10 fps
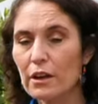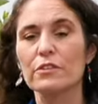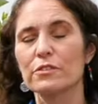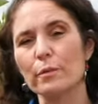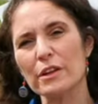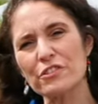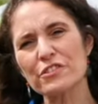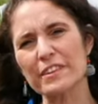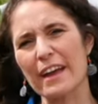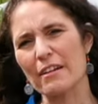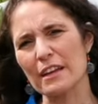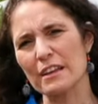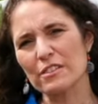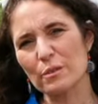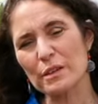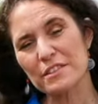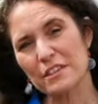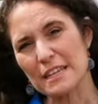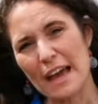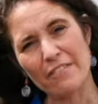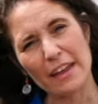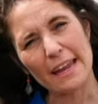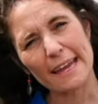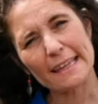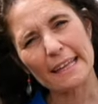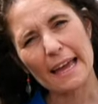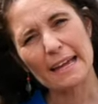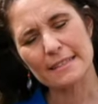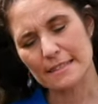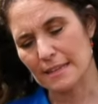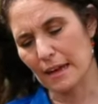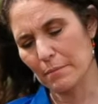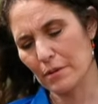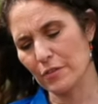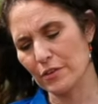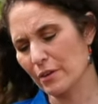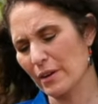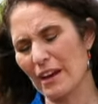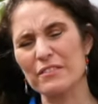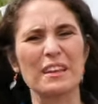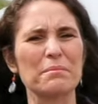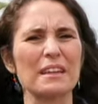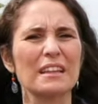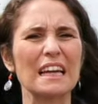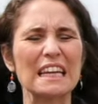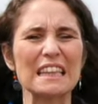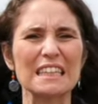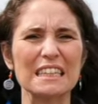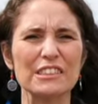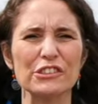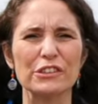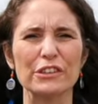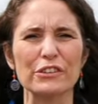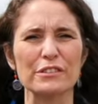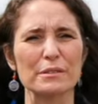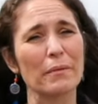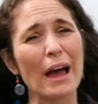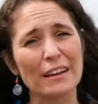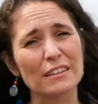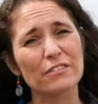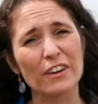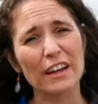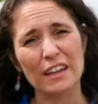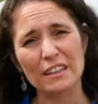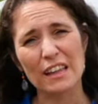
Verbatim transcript: So when you're scouting, it's always good to have a hand lens. If you don't have something like this, you can use a magnifying